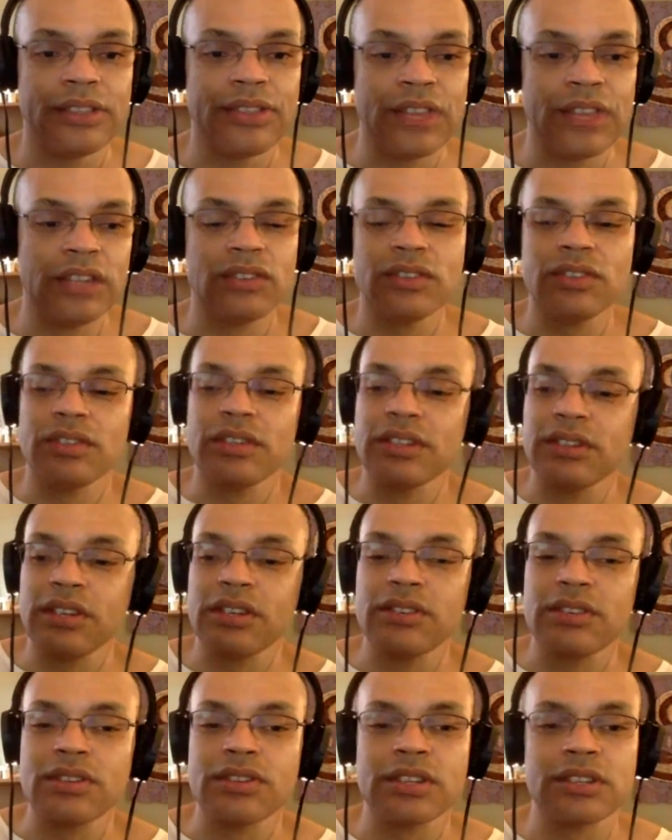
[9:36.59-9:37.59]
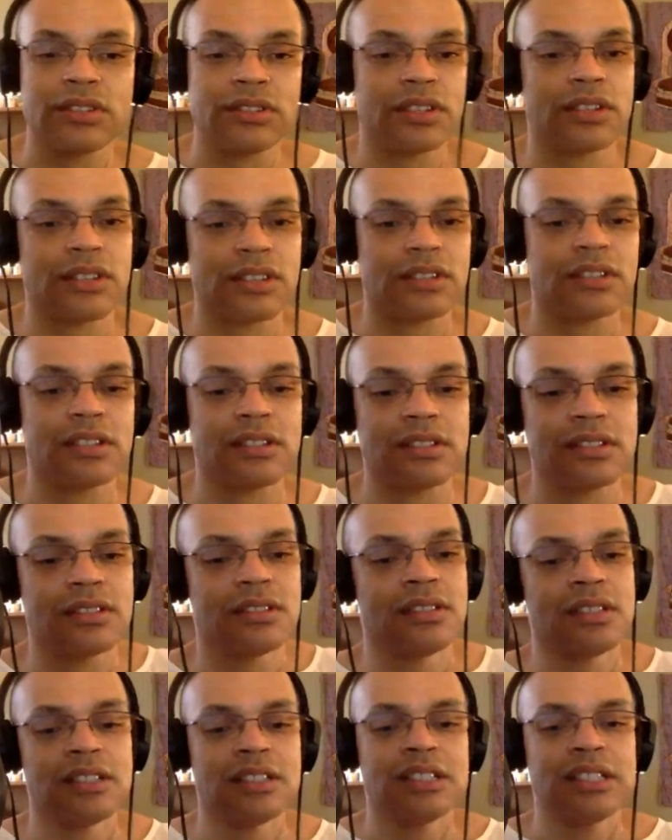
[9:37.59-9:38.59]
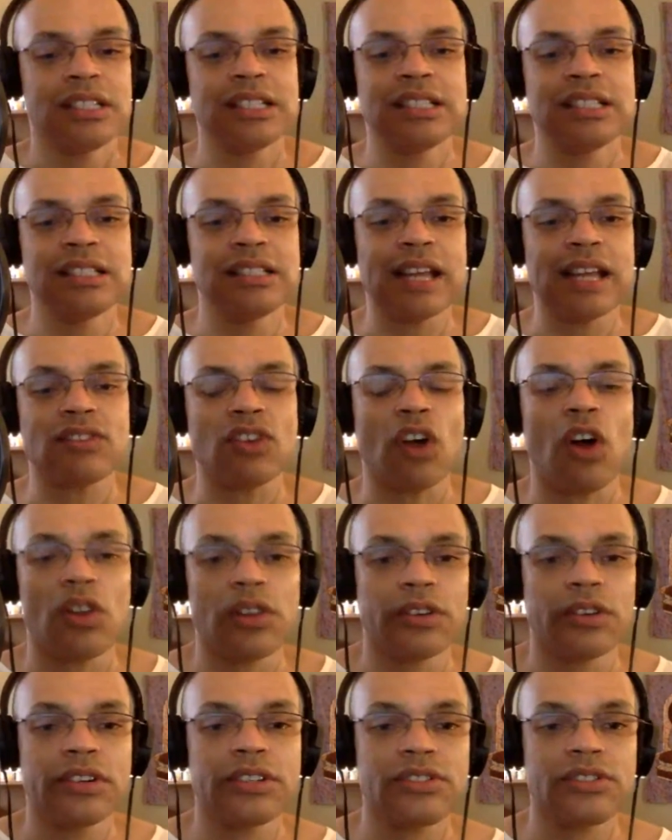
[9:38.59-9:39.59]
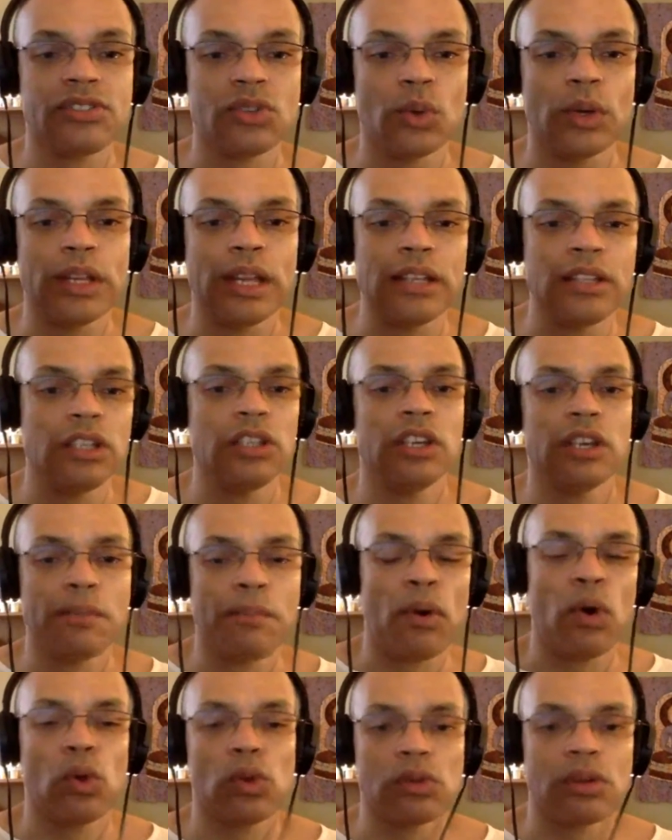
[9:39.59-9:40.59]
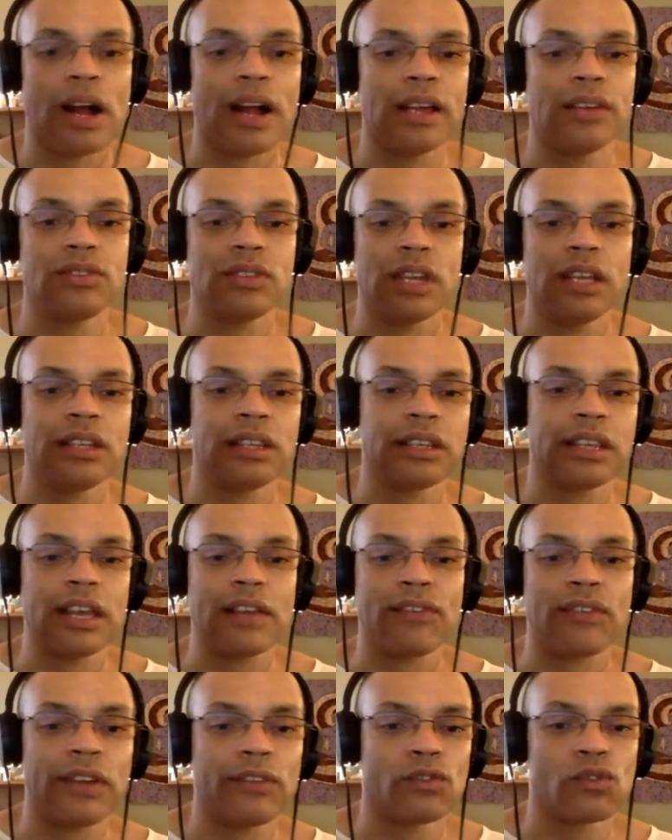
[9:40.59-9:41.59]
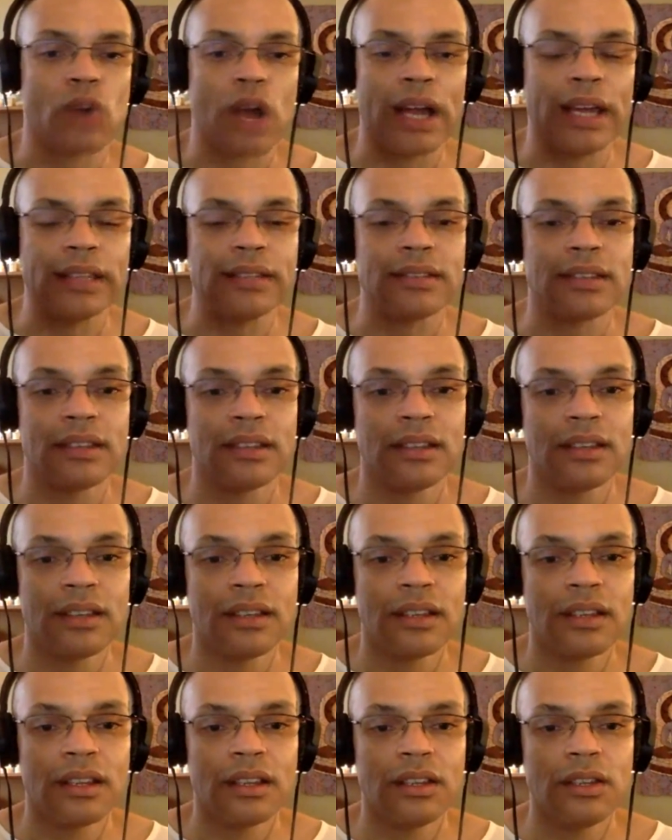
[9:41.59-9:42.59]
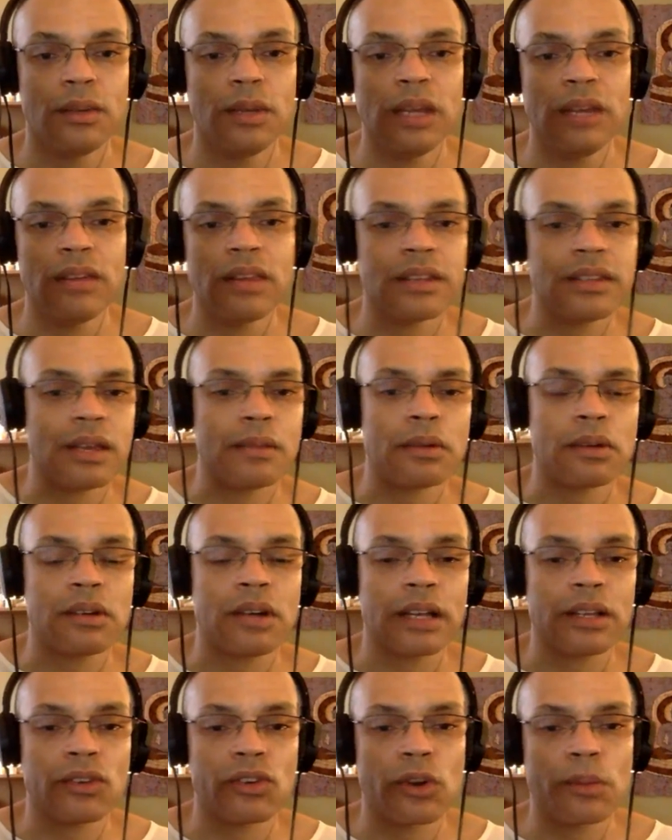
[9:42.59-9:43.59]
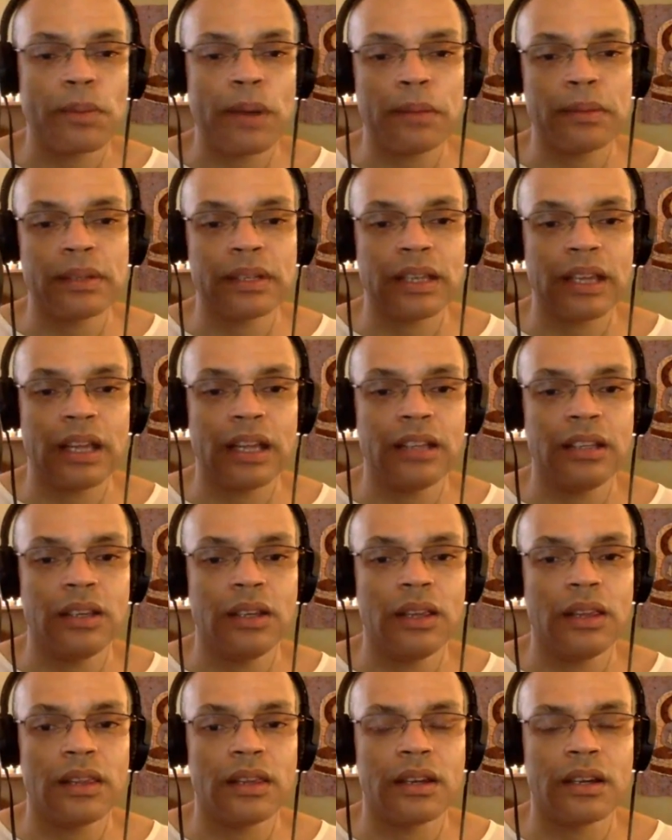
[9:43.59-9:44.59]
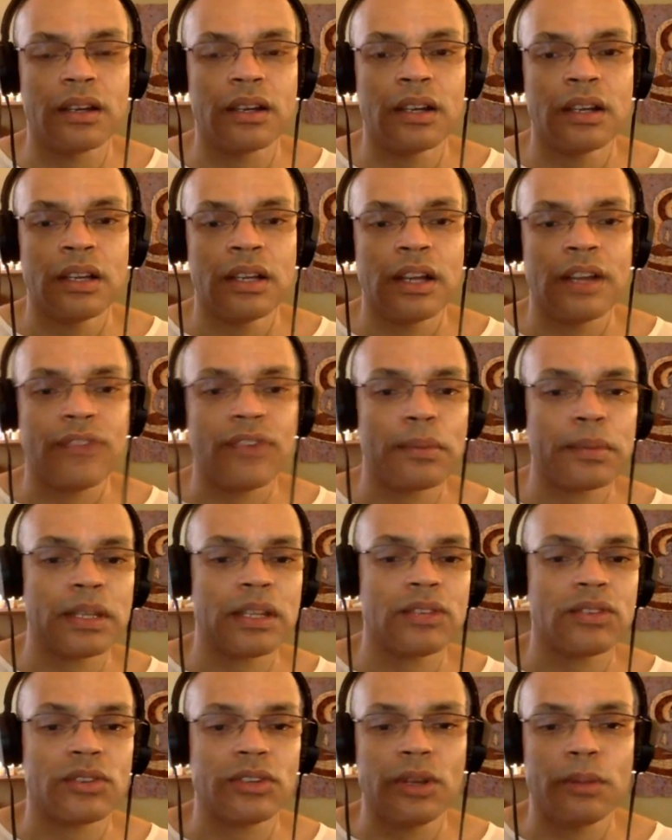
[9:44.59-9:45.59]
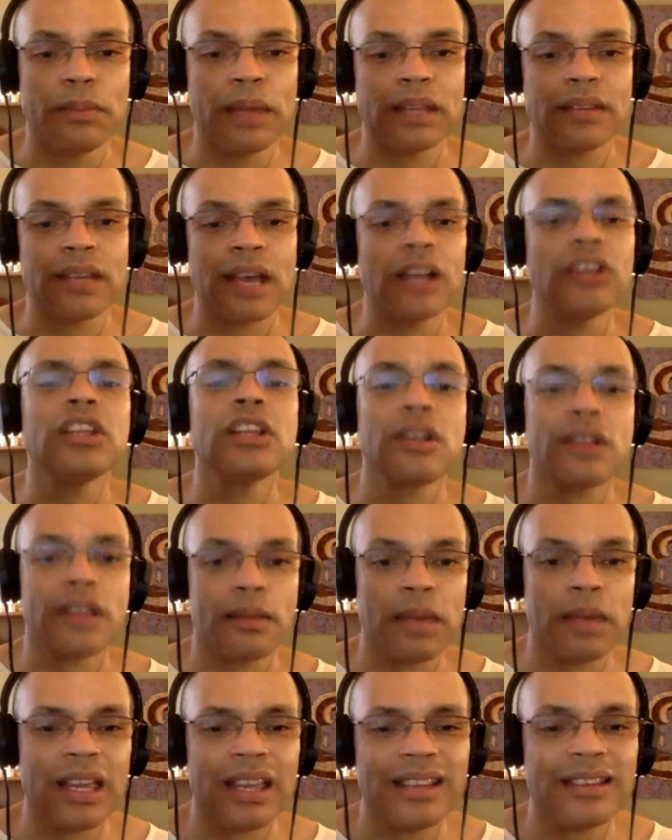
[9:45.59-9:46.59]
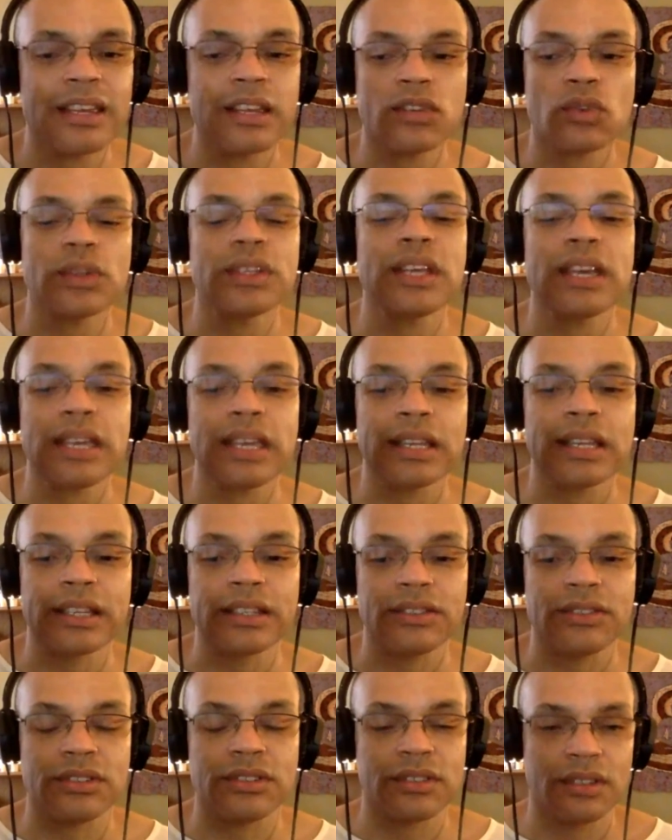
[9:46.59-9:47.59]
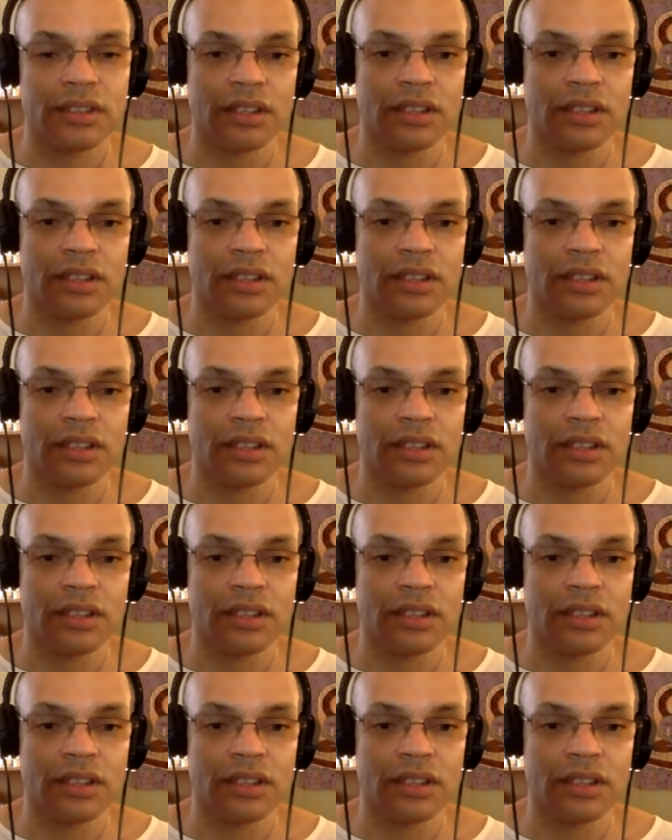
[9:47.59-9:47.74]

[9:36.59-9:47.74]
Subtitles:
Thesis, antithesis, synthesis, and that's all there is to it. And you get polarized in left and right. You're either a Democrat or Republican, you're either a feminist or you're MGTOW. You know what I mean? It gets ridiculous.